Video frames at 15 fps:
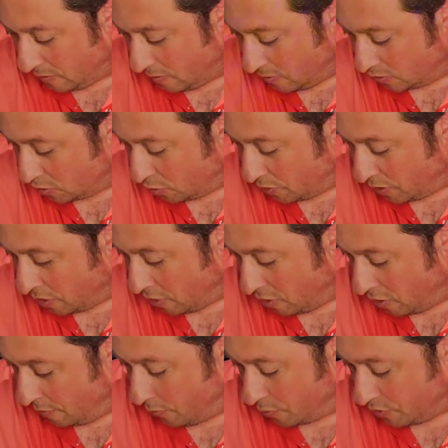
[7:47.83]
So we are
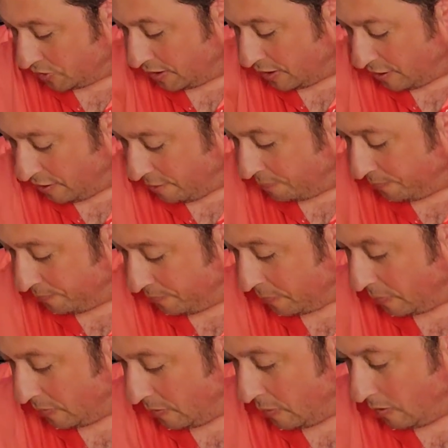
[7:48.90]
almost there
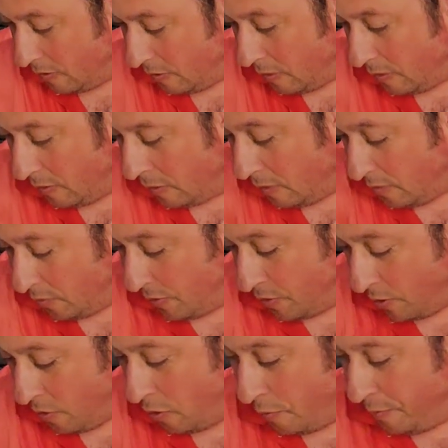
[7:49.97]
with our
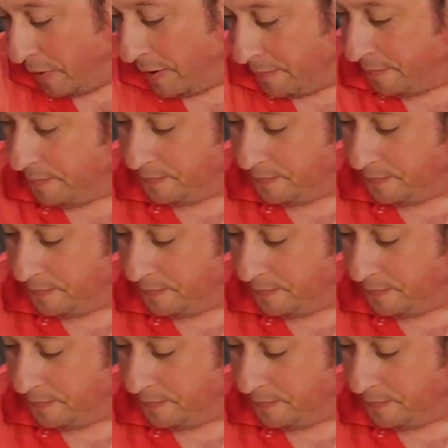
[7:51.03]
copa.